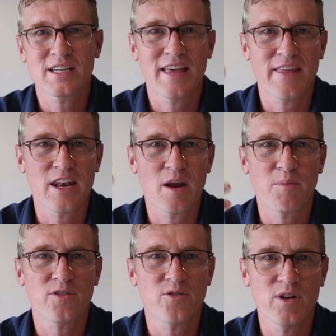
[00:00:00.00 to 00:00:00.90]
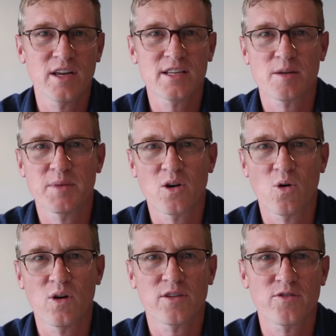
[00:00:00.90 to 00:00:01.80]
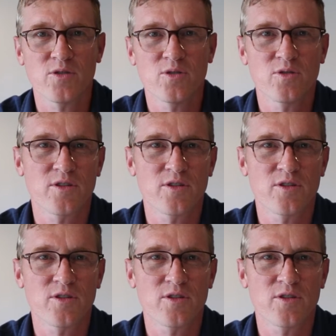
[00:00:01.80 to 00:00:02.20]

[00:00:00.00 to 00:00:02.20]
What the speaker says: and then number 3 is going to be going through